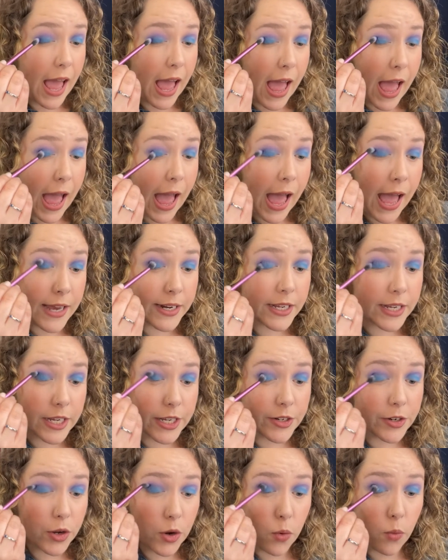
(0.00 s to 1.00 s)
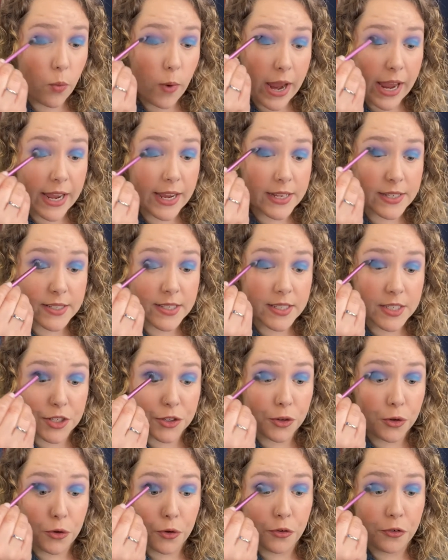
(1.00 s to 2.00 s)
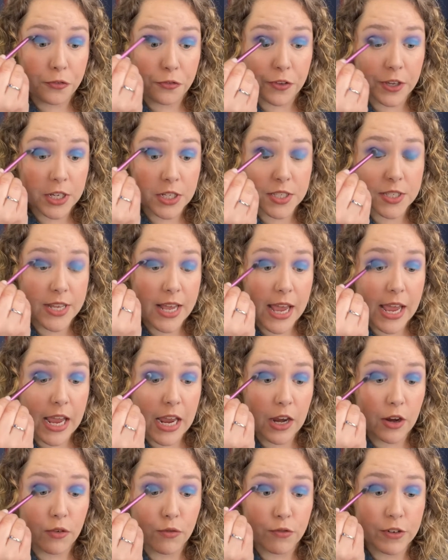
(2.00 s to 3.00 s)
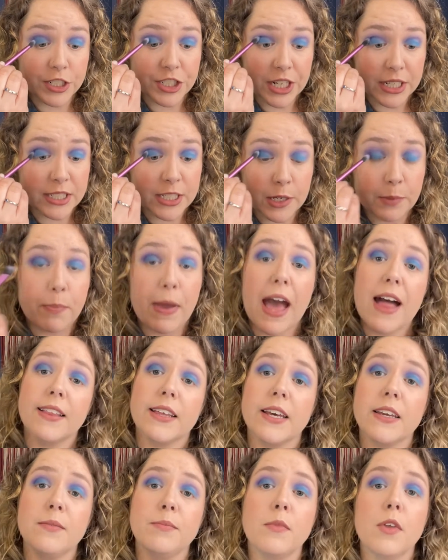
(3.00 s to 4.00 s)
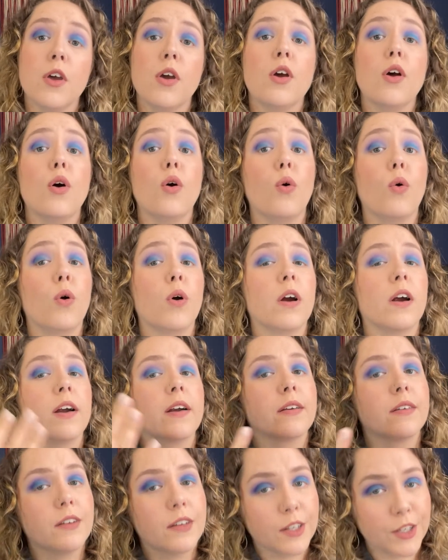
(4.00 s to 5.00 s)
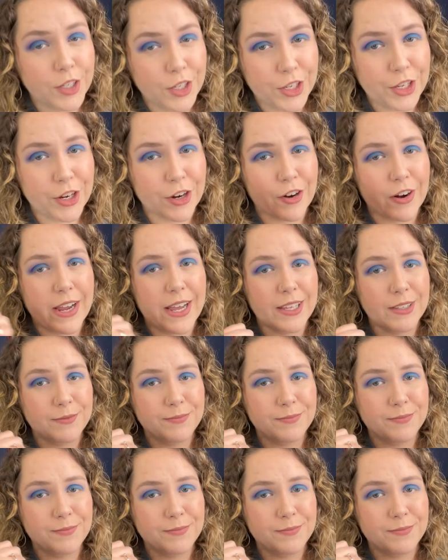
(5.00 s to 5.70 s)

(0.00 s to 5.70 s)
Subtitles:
added ways to fix a rejected ballot or cure it.